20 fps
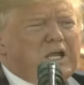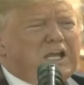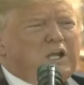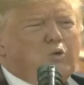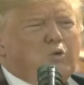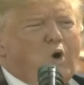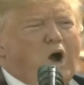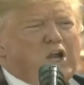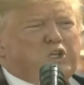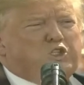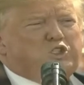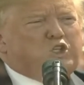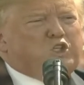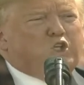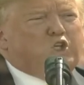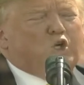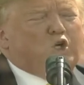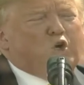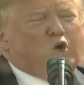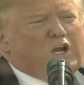He wants
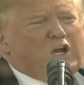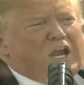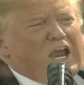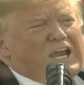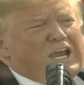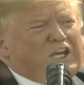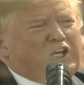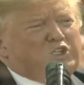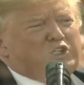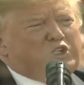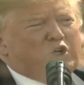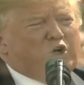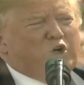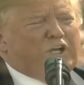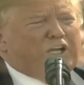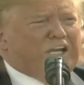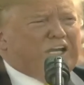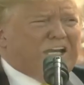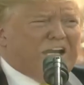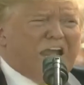to do it, and he's
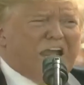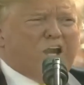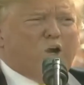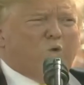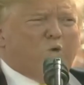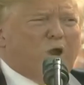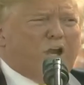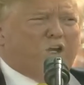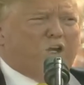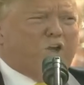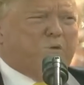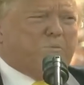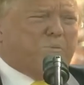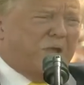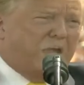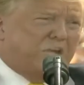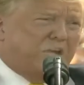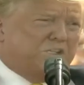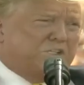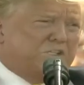doing it at a record
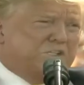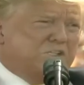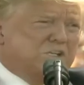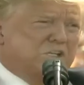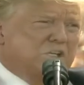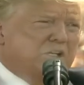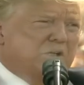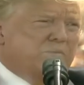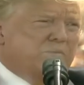pace.